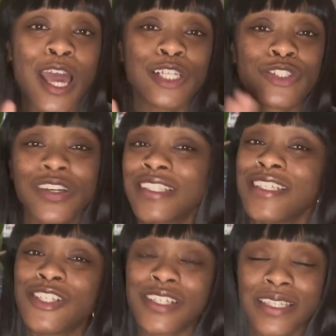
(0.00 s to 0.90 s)
Tressa
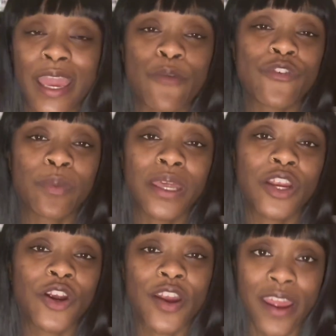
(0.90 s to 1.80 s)
just came from getting
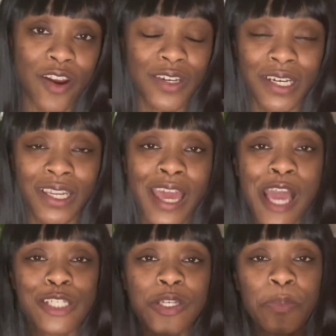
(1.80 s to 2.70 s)
her hair done.
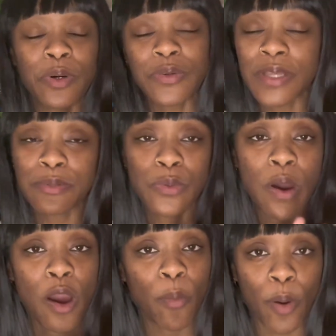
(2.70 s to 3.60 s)
She pulls up to
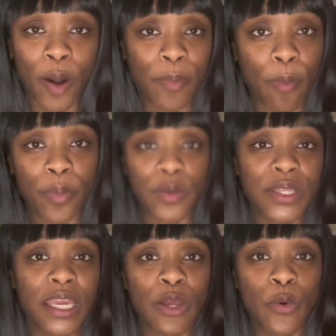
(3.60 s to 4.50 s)
her apartment
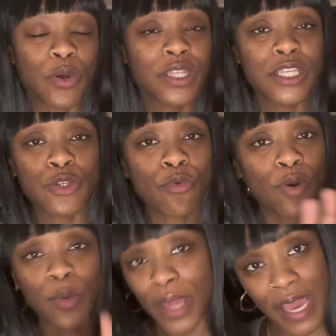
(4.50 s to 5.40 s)
building, and all these
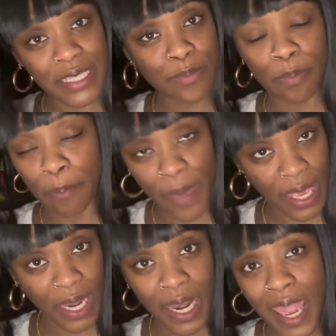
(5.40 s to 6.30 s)
grown ass
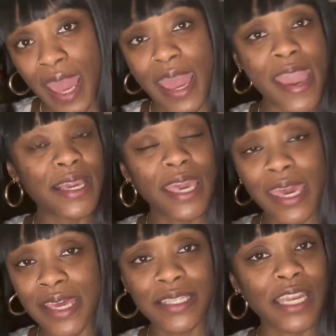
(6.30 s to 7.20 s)
men and
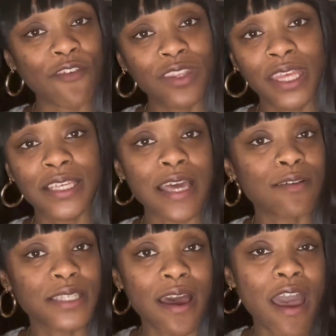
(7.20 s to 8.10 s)
kids and everything is
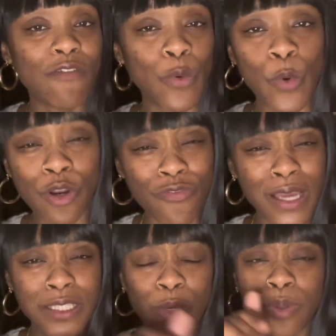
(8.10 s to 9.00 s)
outside having water
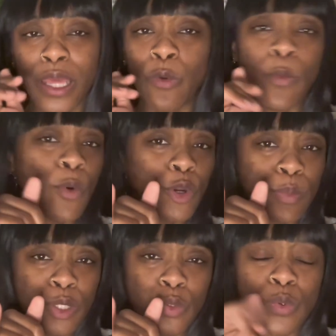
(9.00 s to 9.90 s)
fights. They're playing with water
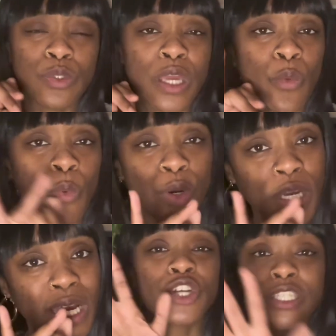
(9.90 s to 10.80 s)
balloons and water
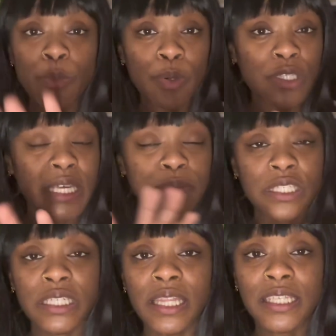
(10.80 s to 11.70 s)
guns. Tressa pulls up, so
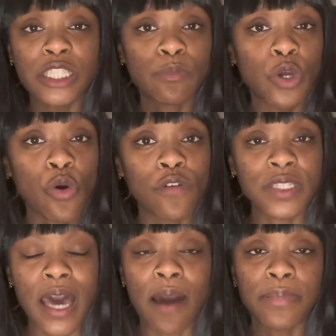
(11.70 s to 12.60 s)
she lets them know over
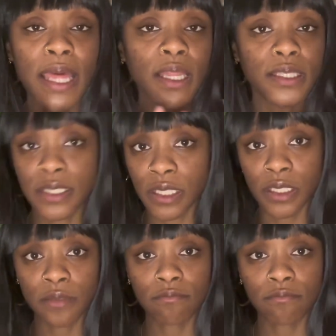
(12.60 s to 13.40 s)
top, like, listen,